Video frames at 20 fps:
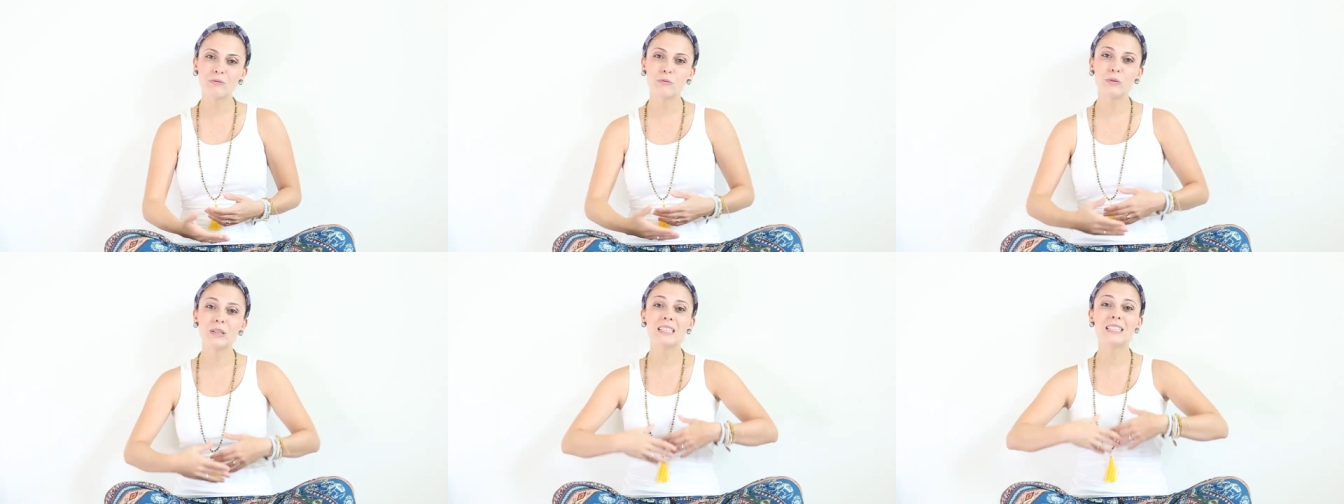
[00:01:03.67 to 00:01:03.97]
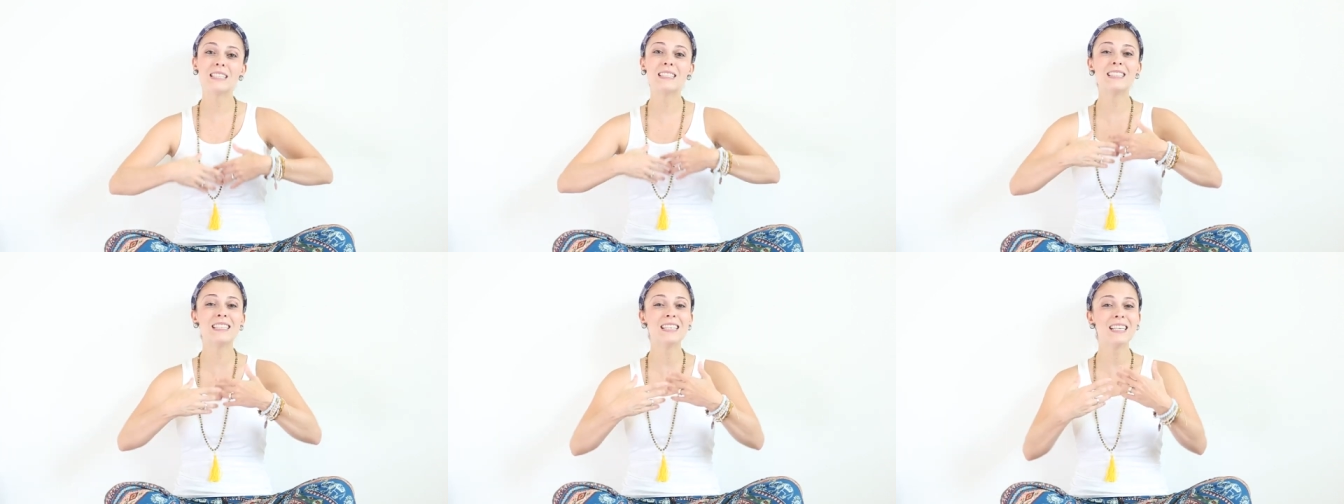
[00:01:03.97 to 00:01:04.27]
we
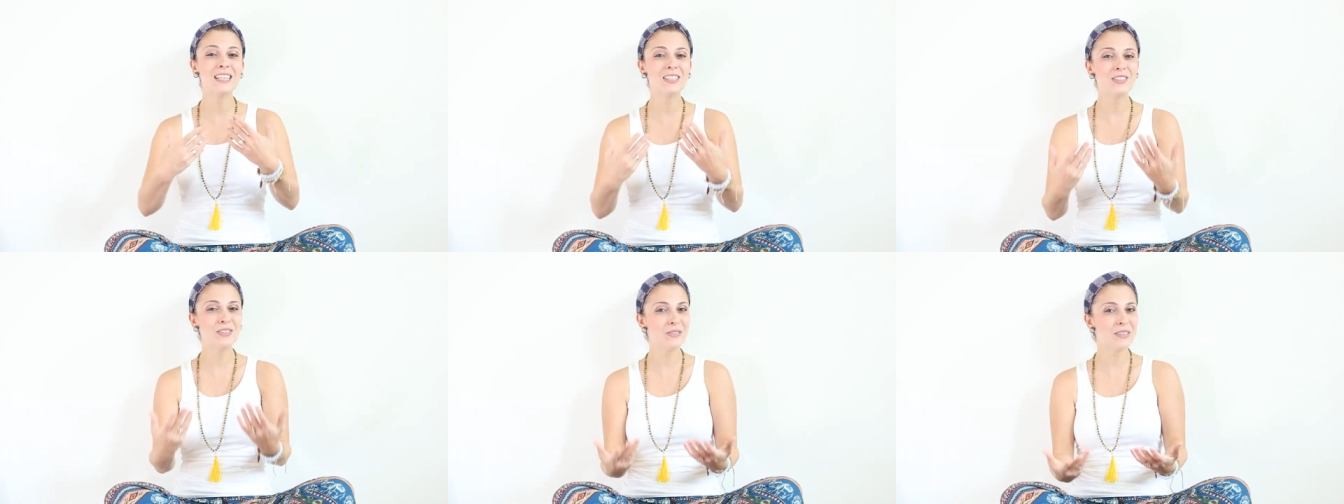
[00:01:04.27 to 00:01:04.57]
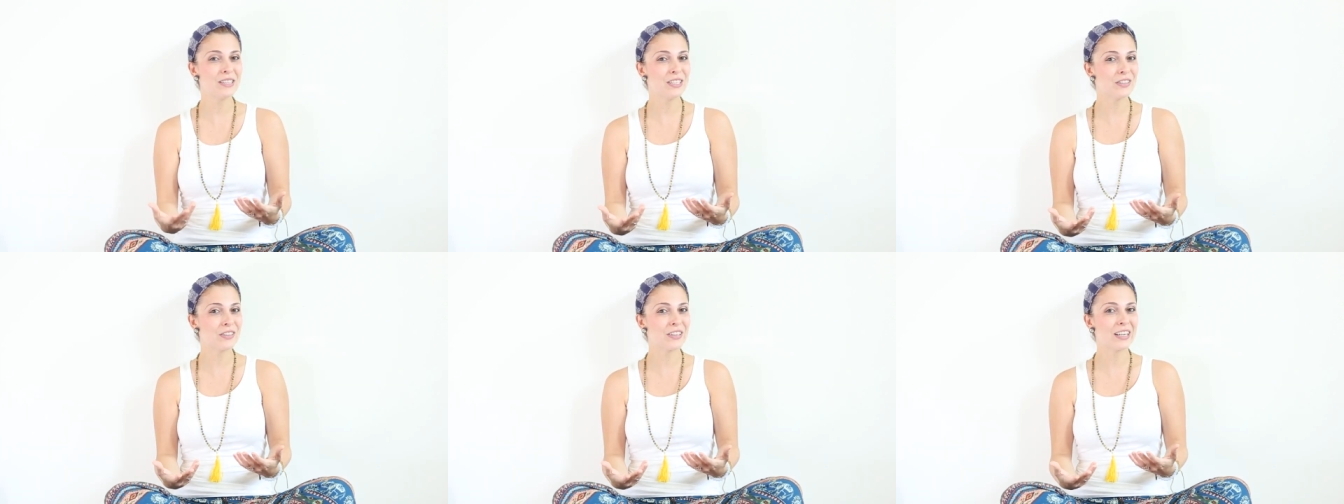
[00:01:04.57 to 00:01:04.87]
see
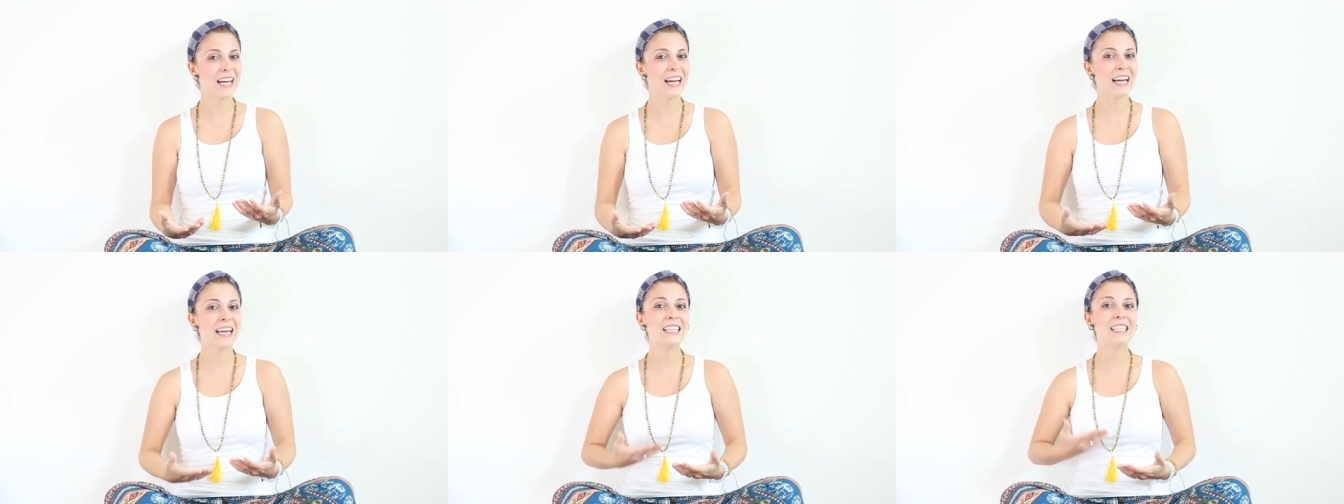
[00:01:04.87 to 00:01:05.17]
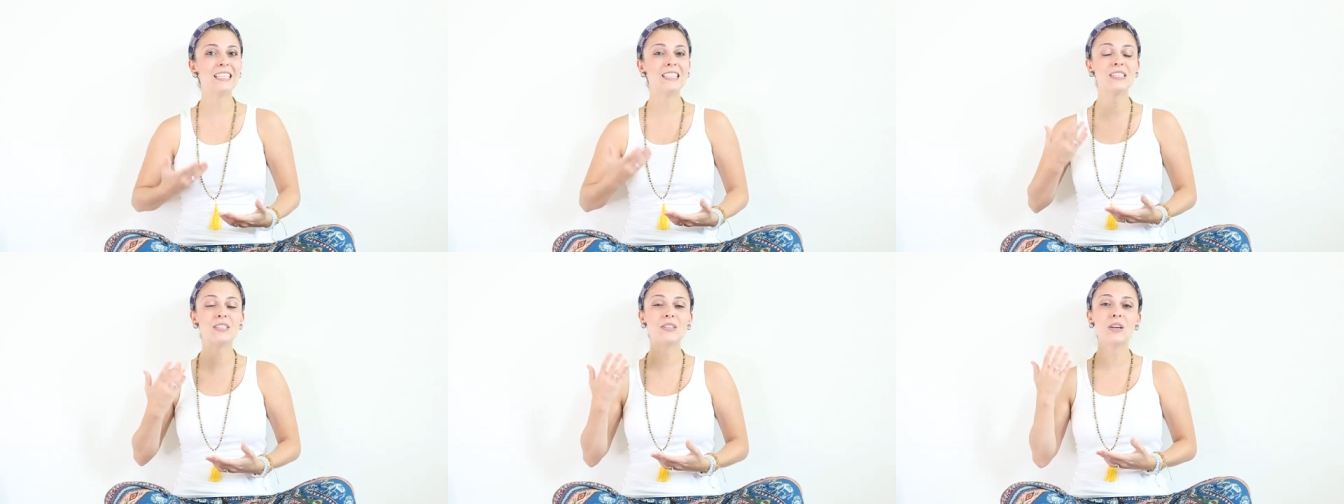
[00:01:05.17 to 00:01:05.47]
during your
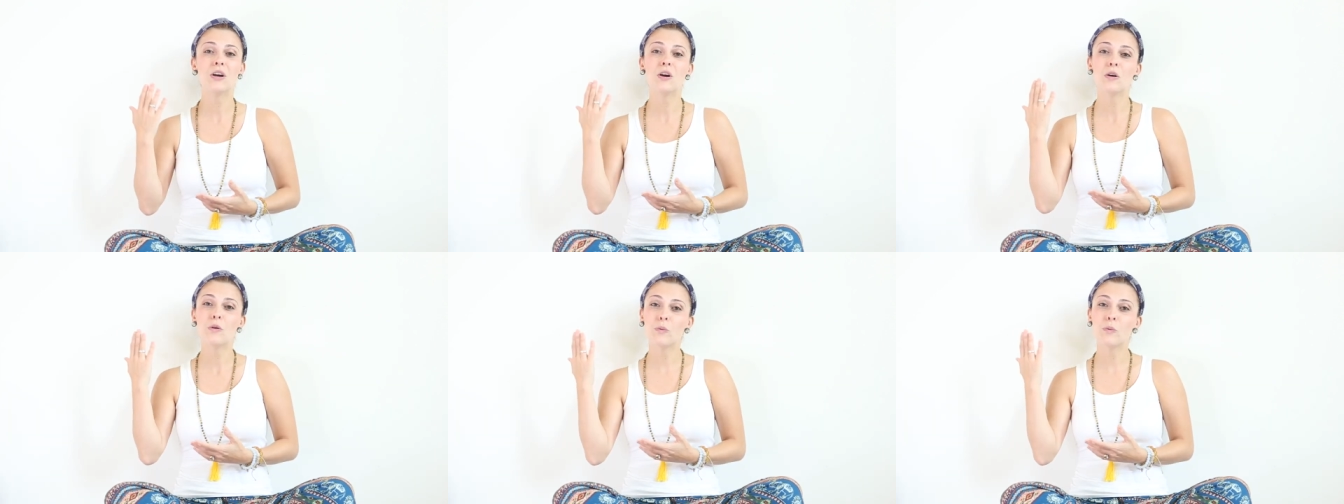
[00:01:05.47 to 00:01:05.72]
guidance